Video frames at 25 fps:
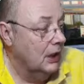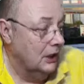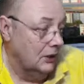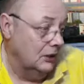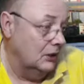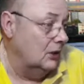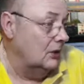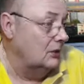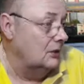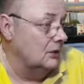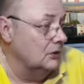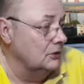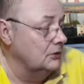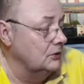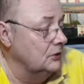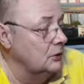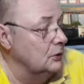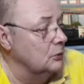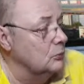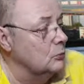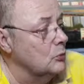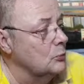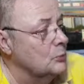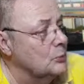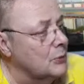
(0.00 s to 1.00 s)
Well, I knew
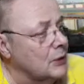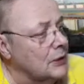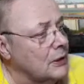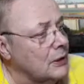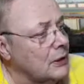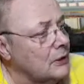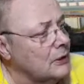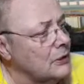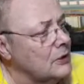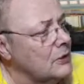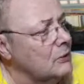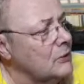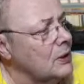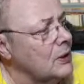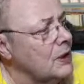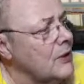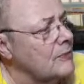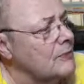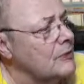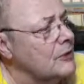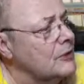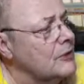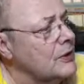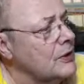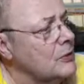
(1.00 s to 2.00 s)
it would be. I knew
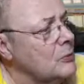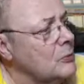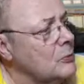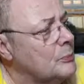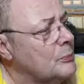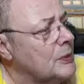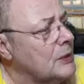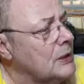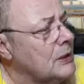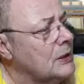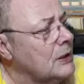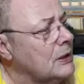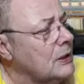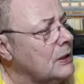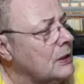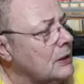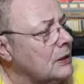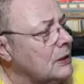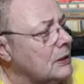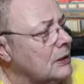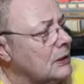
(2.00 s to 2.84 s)
everything would be